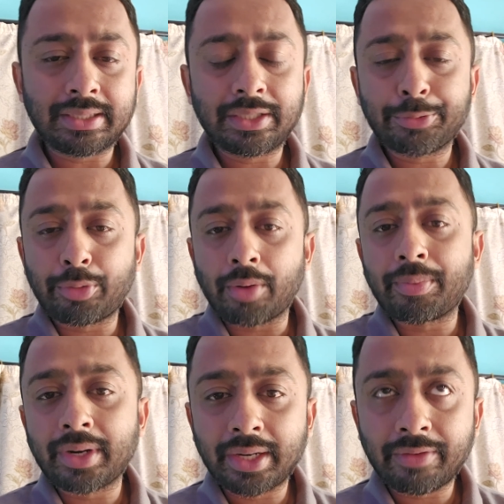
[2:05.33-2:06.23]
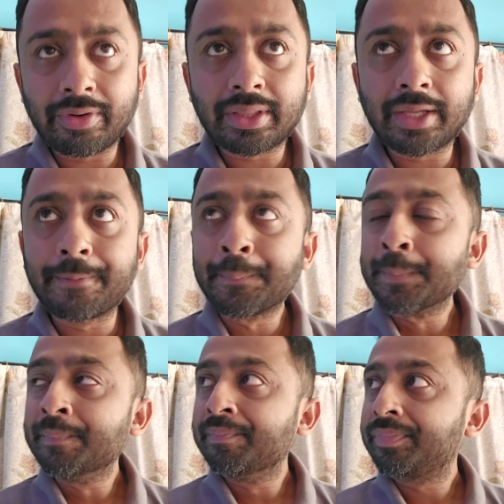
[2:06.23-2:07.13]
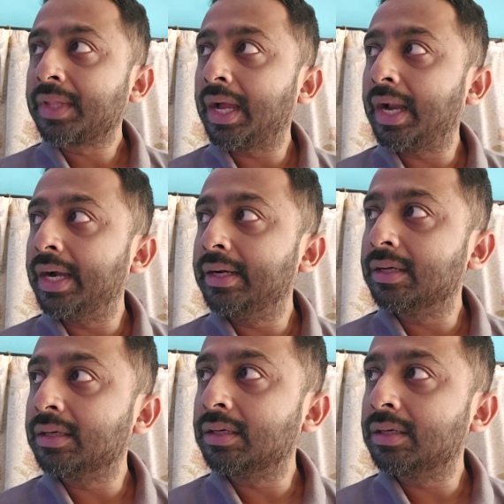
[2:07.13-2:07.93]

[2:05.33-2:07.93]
and proper and everything, and